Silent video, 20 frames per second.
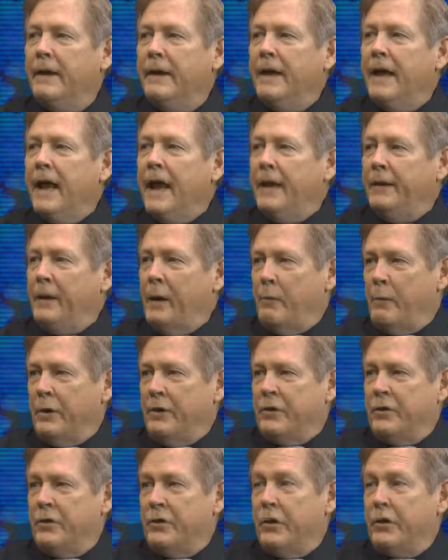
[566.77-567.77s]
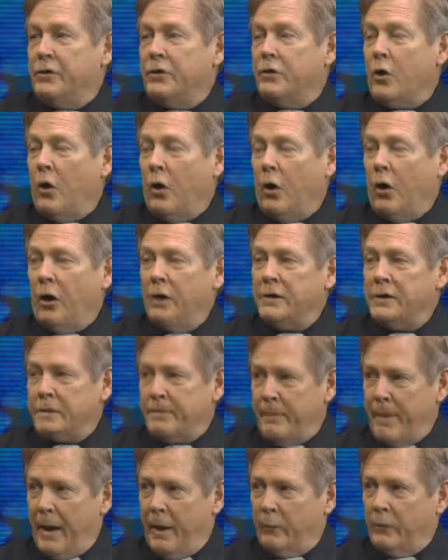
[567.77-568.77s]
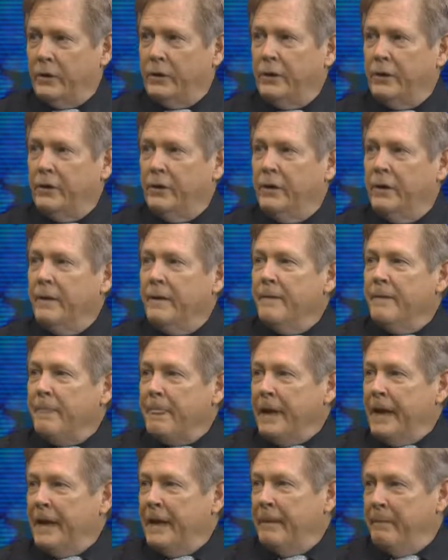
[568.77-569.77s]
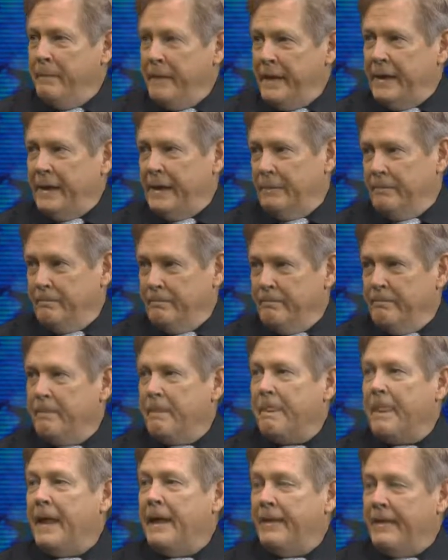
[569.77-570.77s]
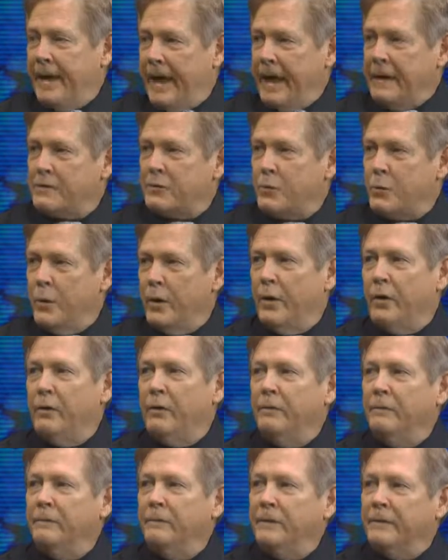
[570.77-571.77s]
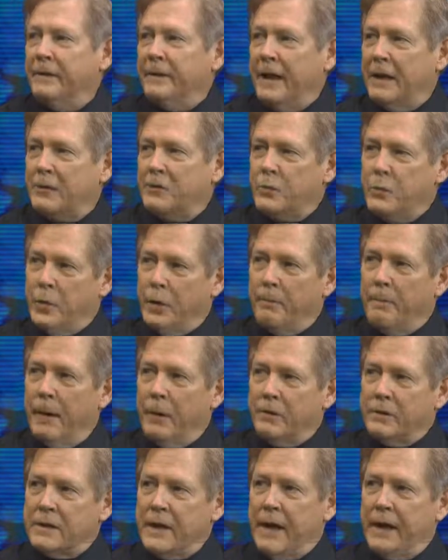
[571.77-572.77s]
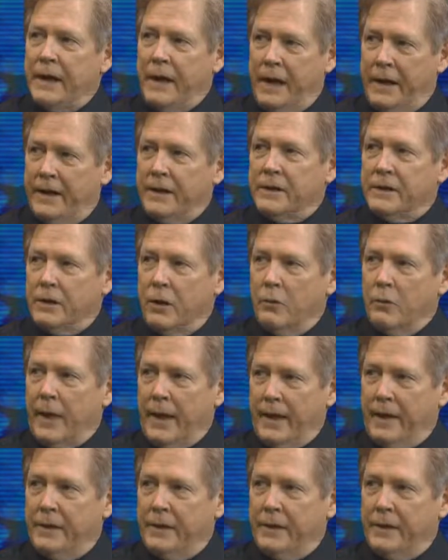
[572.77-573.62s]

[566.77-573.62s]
and they went to the tallest mountain in Midian. And that's where Mount Sinai is located.